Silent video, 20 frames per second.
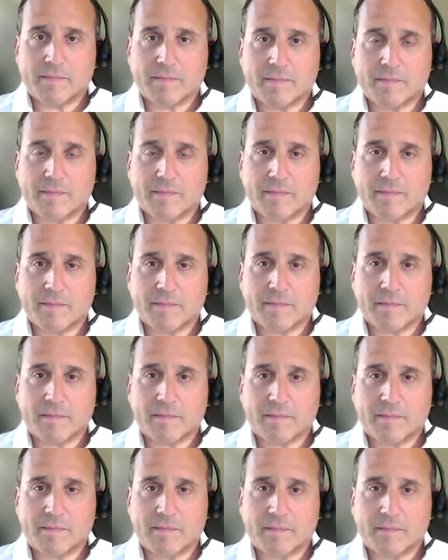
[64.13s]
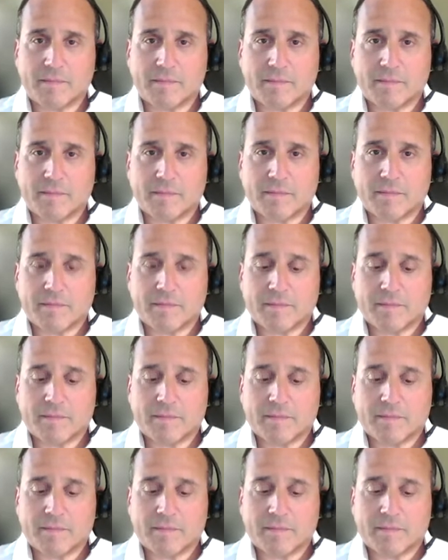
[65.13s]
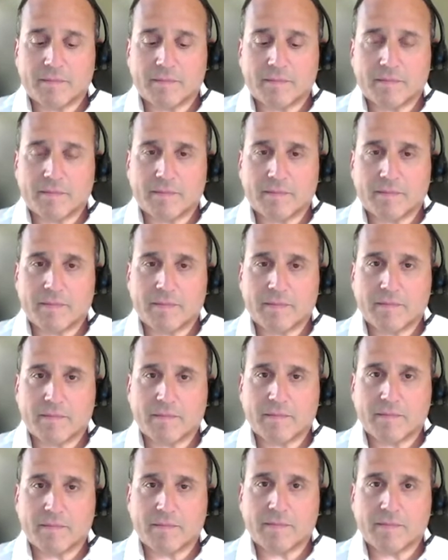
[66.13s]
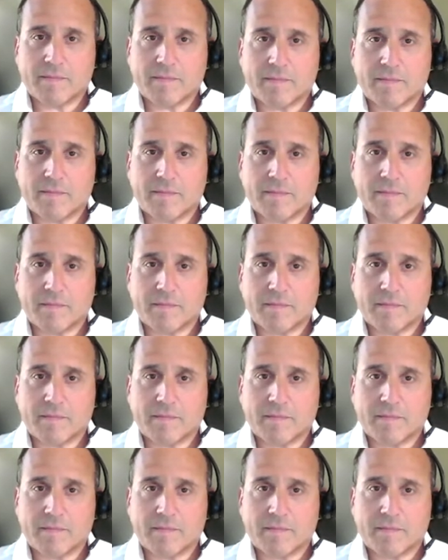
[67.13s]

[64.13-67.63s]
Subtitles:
This person isn't speaking.